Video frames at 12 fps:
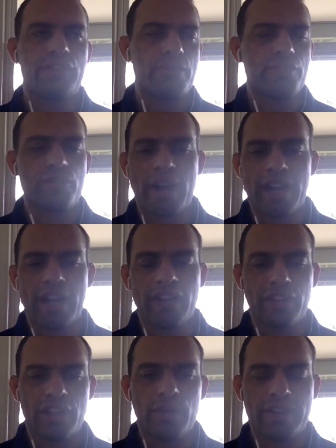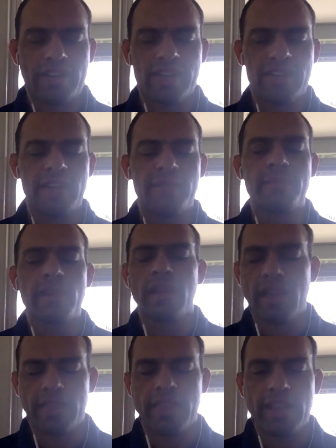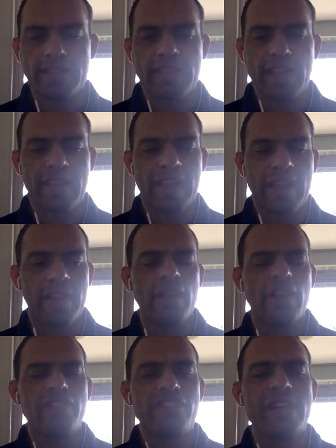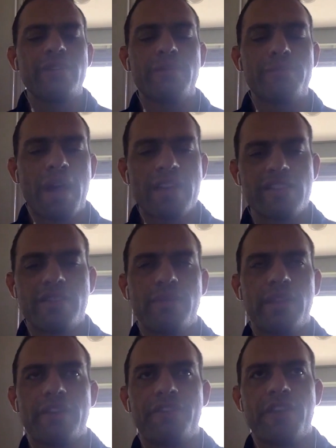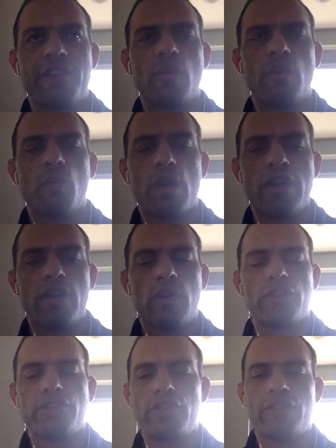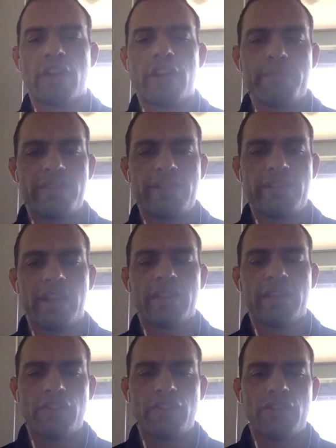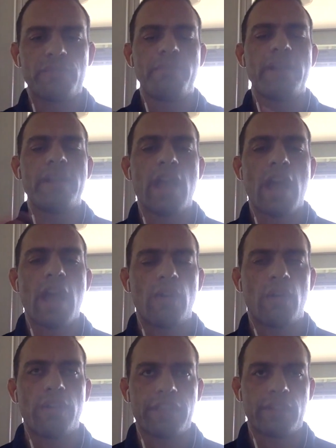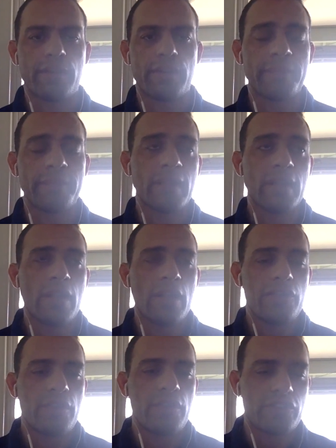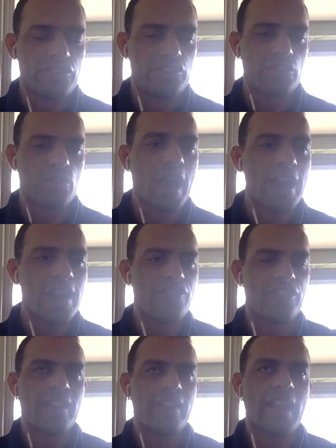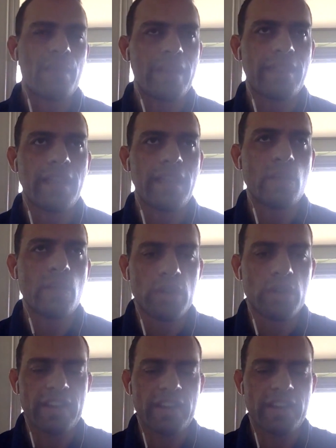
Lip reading: from training to QA testing and things like that seem to positively affect one or two very particular metrics, but not all three. So the strategy that we think works